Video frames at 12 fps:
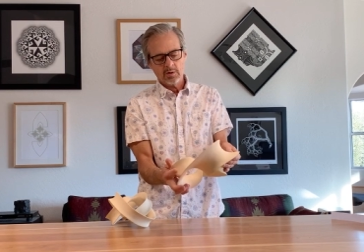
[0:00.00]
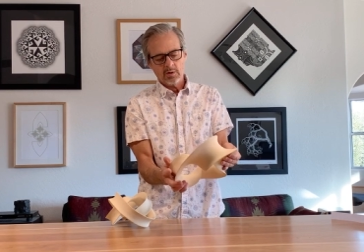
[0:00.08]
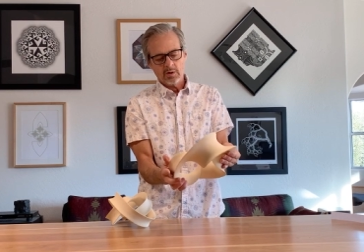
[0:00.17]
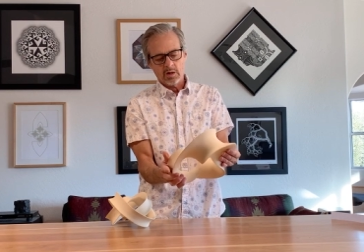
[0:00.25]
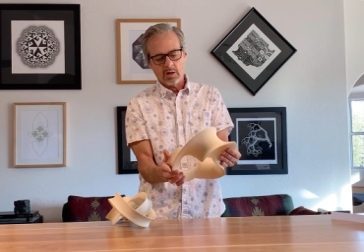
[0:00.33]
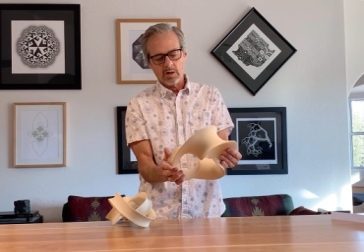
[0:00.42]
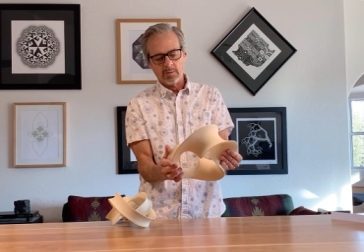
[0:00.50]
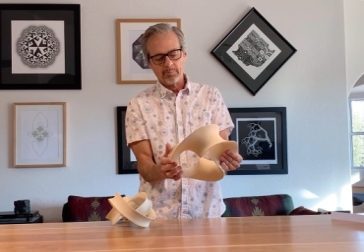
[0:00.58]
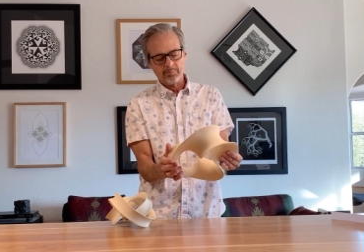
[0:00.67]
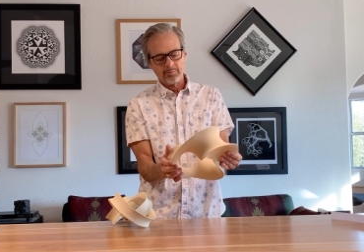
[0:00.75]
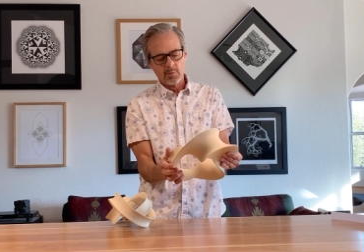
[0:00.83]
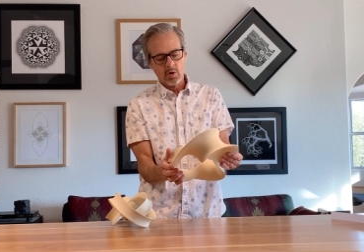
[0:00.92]
um,
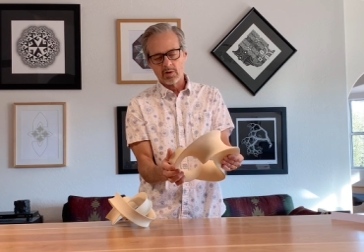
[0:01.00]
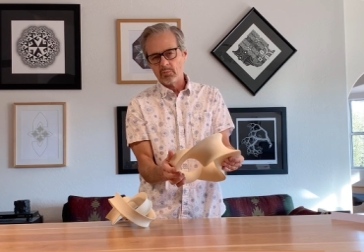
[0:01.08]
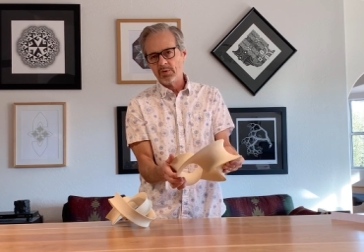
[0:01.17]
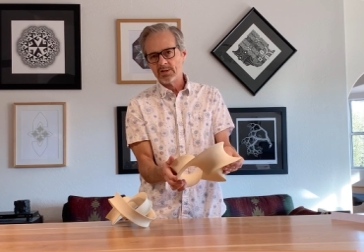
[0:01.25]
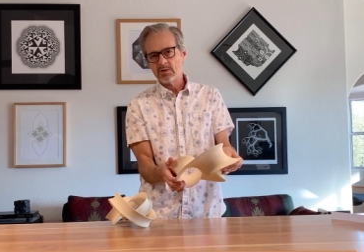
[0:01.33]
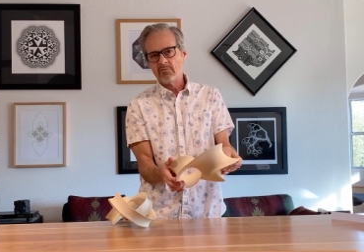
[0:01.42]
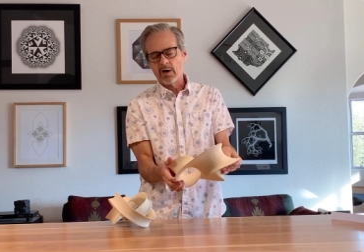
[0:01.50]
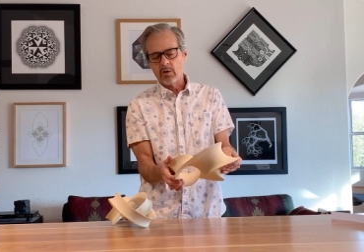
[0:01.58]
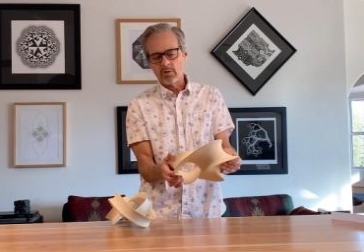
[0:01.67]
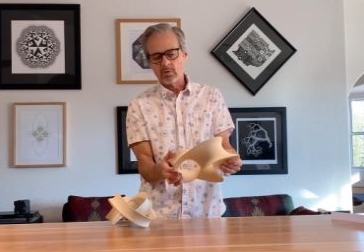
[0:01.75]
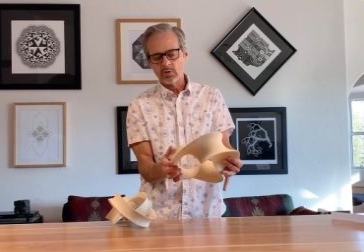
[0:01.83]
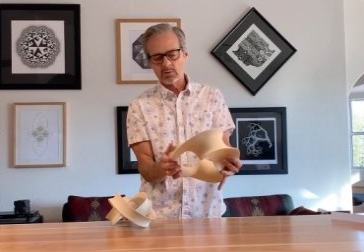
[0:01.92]
called a bisque
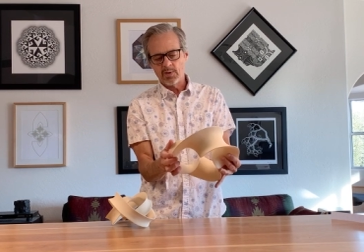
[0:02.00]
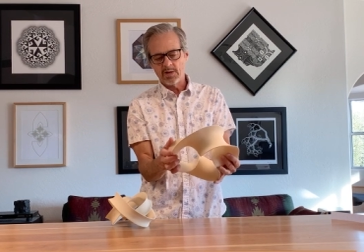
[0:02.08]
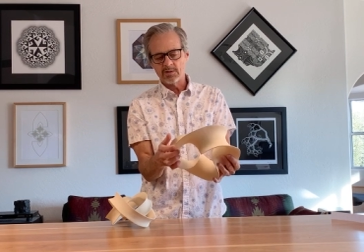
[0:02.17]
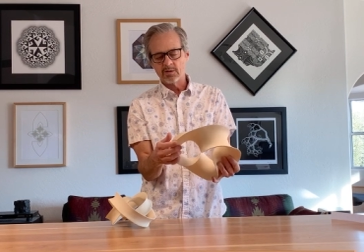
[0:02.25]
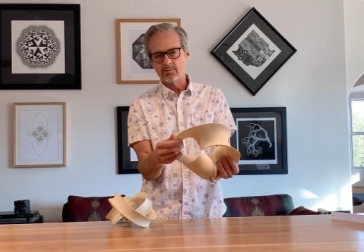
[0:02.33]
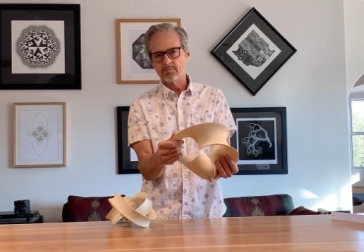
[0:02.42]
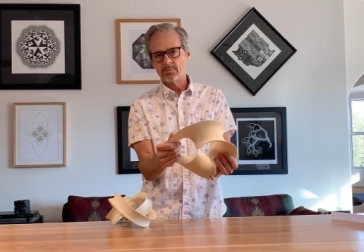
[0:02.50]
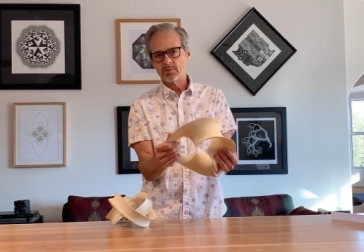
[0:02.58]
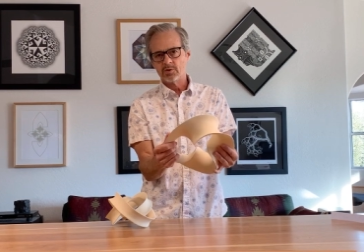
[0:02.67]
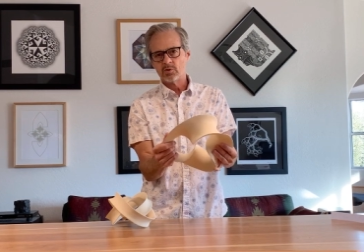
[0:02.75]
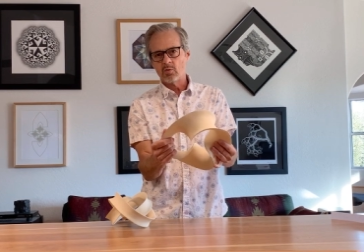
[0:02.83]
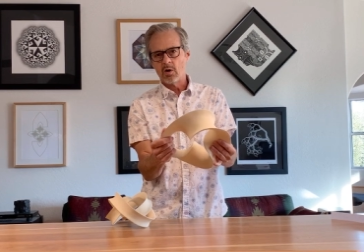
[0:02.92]
firing, which makes it
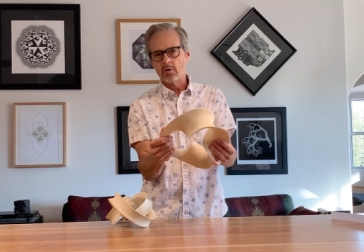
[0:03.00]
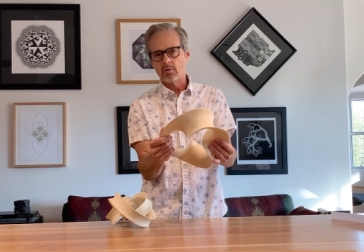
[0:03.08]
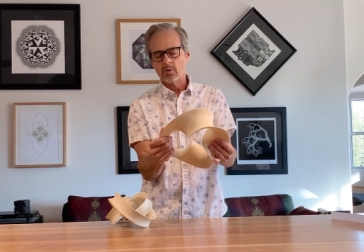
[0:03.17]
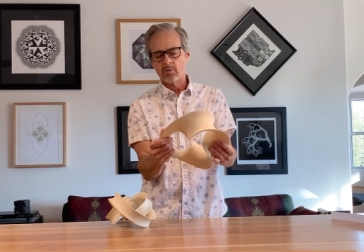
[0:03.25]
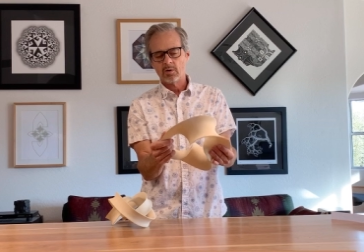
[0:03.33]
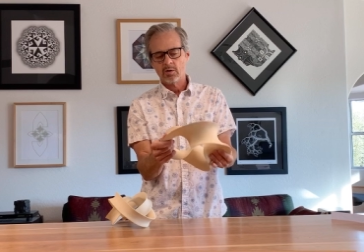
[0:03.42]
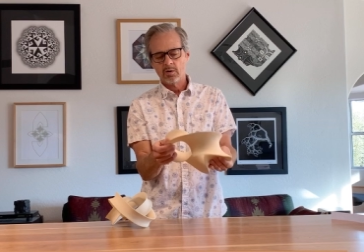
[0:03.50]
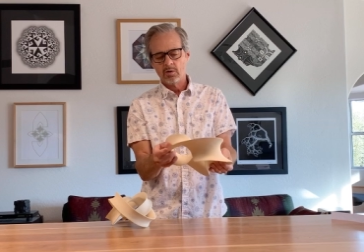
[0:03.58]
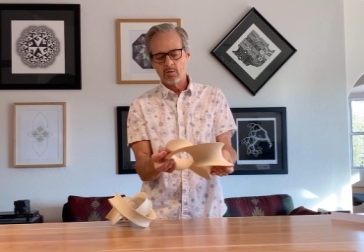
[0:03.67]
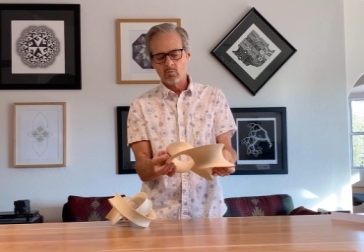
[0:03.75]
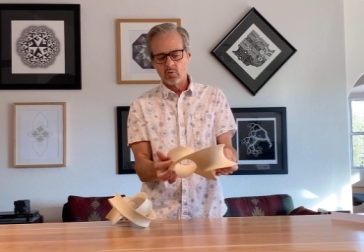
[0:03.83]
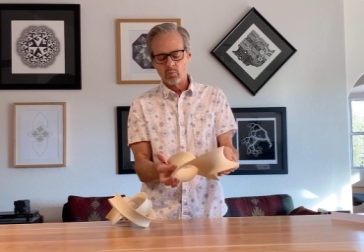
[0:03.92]
stronger,
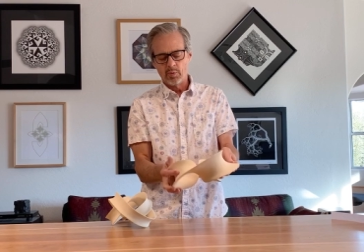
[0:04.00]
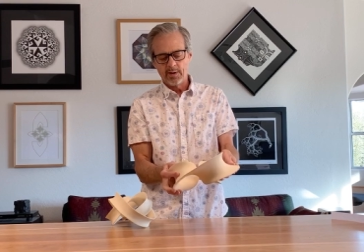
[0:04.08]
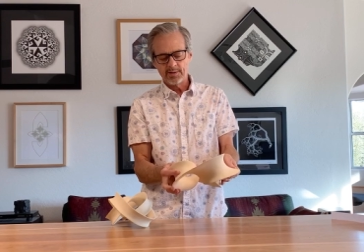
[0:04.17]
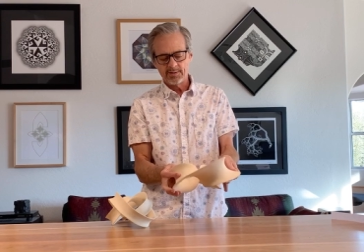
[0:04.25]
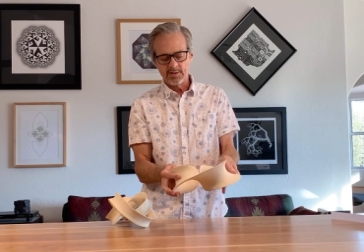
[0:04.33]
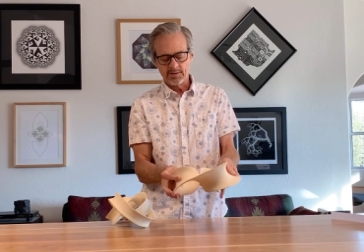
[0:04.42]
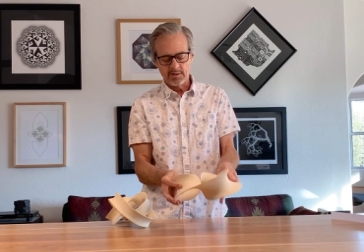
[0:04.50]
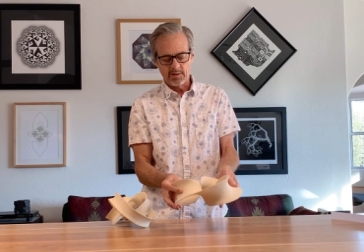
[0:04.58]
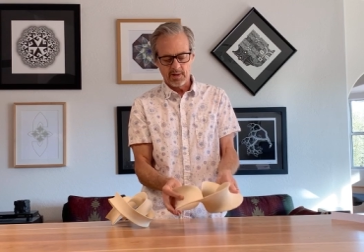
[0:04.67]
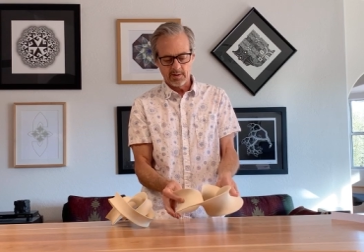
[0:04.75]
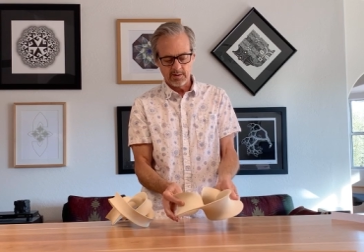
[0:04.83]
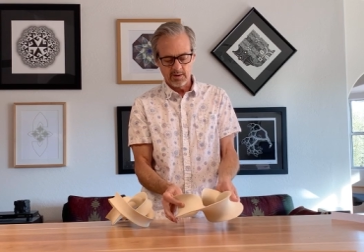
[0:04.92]
won't break as easy in
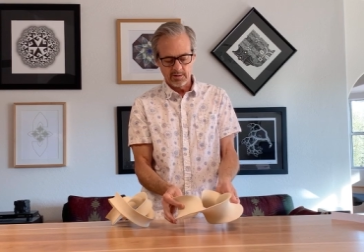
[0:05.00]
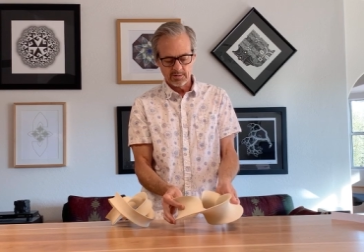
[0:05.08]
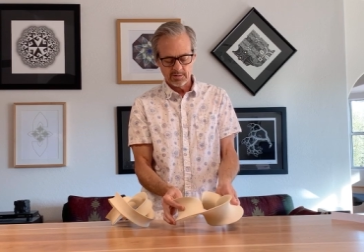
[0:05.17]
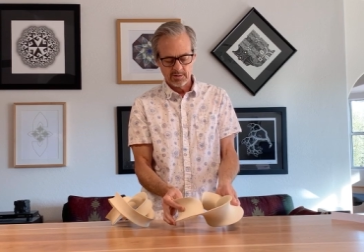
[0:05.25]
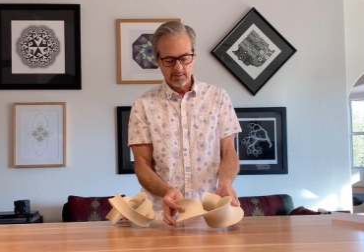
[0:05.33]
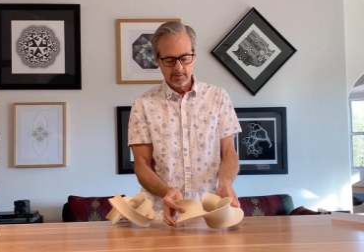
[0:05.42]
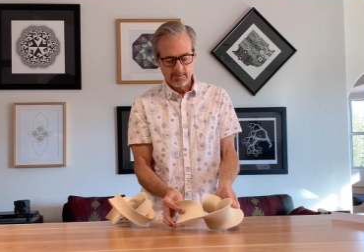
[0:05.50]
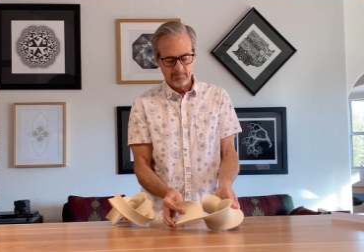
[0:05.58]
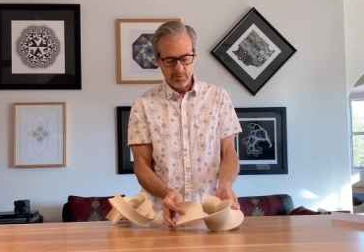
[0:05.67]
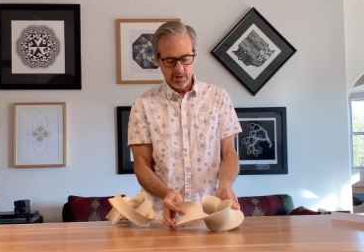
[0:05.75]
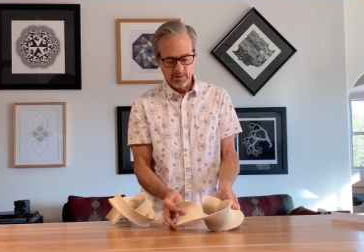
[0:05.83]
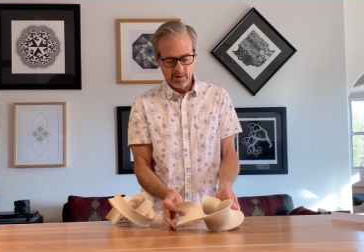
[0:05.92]
that case.
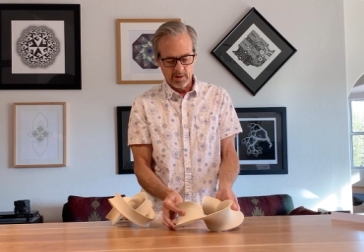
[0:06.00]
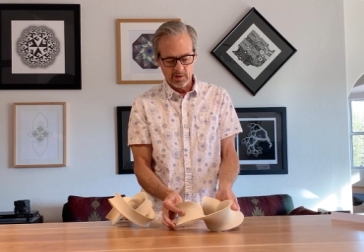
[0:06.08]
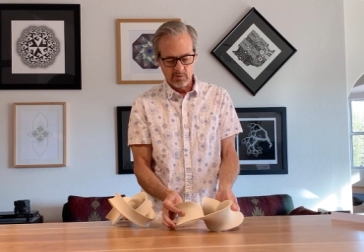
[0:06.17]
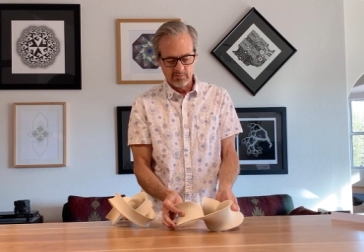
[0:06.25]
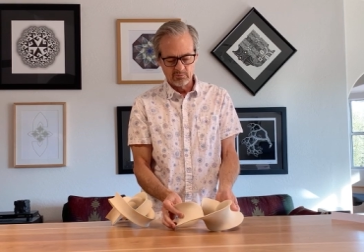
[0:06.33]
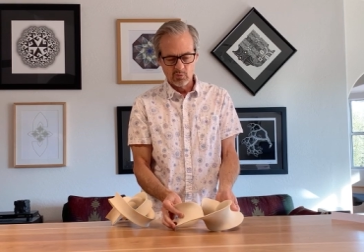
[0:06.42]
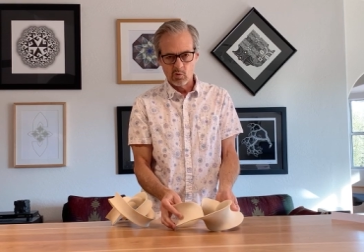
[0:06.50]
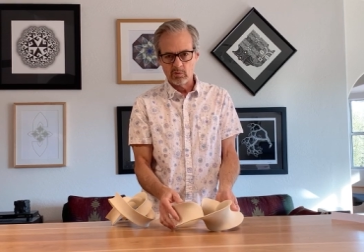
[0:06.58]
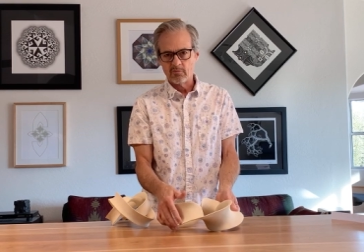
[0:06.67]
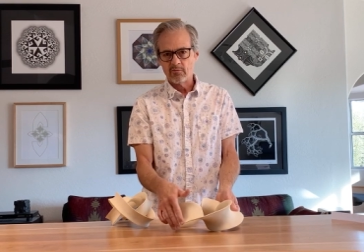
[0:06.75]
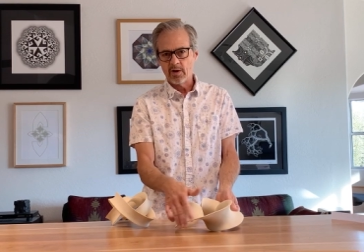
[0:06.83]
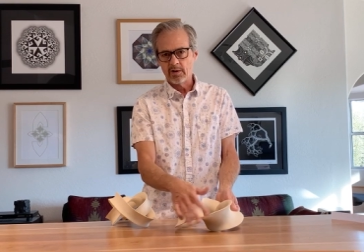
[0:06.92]
And then I do even more
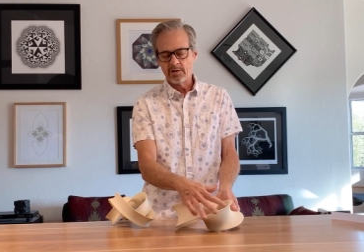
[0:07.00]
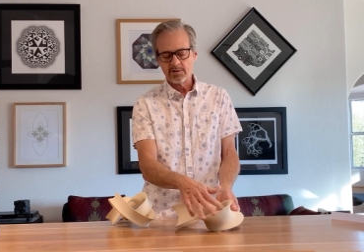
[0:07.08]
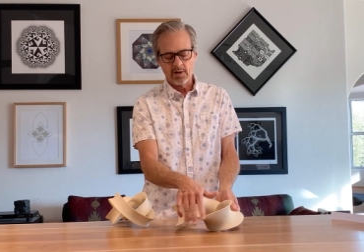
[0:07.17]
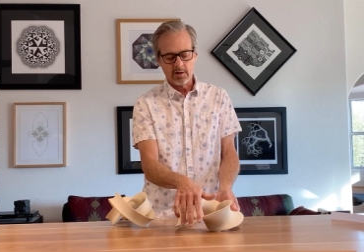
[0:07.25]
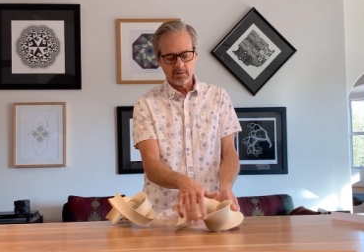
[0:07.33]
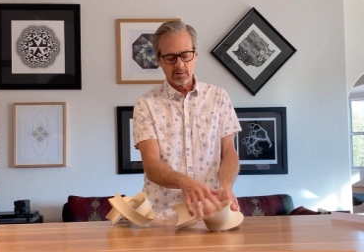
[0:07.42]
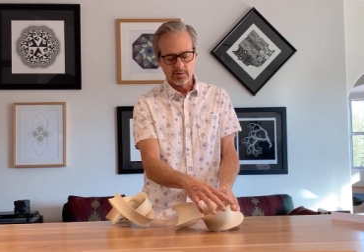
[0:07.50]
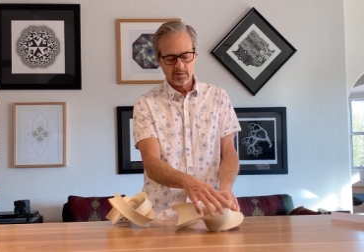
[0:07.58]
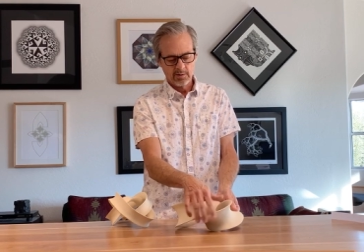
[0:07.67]
refined sanding.